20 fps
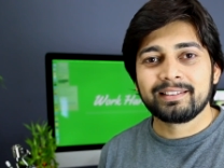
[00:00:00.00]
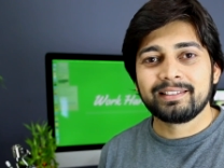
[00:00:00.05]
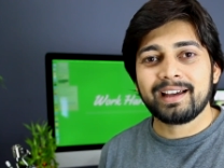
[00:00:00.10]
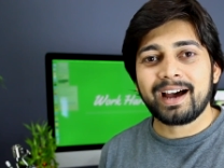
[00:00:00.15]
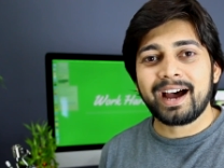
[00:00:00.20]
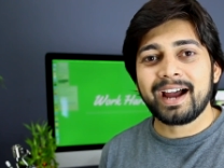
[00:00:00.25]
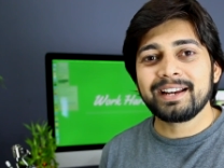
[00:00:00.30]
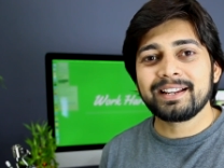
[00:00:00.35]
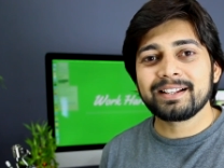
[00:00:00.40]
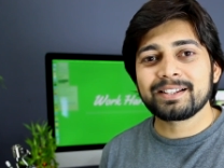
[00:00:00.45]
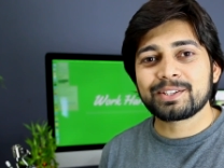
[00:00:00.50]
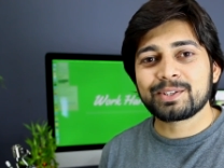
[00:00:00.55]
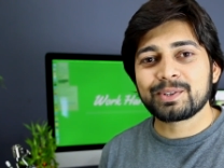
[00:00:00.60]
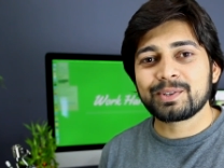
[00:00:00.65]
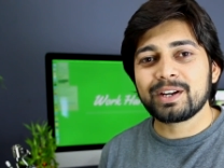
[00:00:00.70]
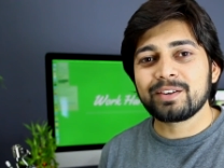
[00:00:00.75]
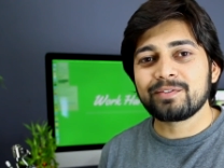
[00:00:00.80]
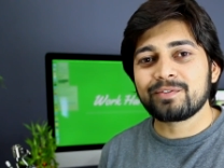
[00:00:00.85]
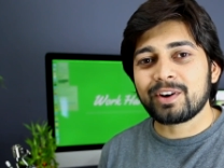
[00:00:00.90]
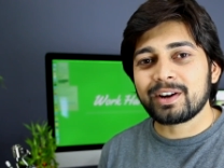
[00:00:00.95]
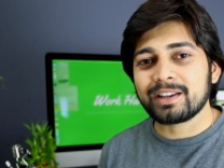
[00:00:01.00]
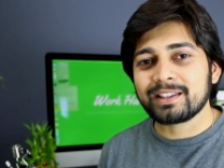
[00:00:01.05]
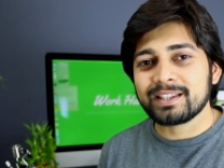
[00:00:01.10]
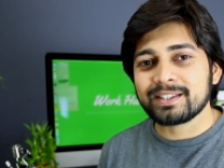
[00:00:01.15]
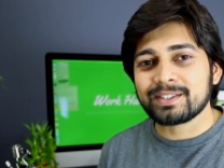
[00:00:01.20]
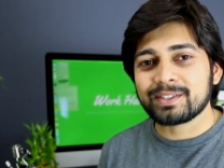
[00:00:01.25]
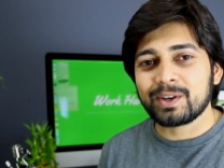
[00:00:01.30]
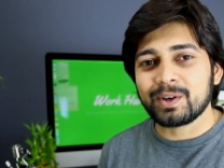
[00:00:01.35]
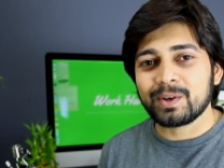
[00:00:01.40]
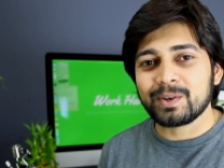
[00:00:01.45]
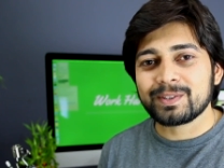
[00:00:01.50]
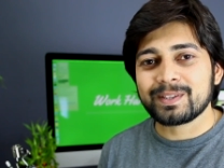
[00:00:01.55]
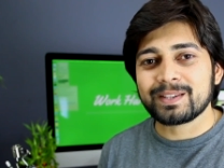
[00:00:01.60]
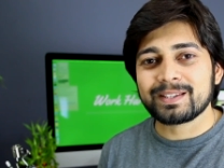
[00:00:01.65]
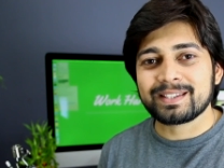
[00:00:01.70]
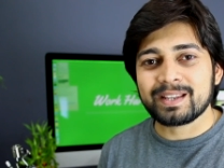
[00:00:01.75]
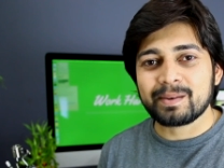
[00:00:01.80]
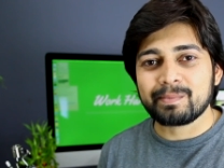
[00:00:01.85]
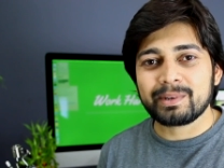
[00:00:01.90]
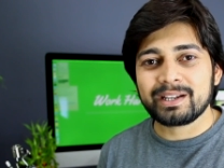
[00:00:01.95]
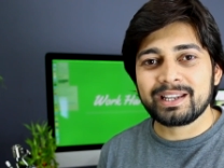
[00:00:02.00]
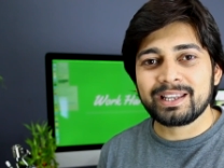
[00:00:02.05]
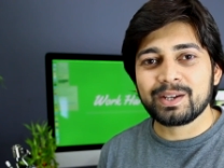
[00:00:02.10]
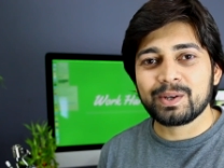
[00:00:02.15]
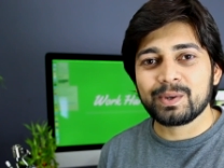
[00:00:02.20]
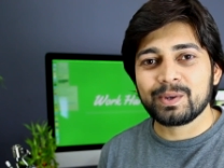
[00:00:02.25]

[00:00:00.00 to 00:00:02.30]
The ideal student for this course is somebody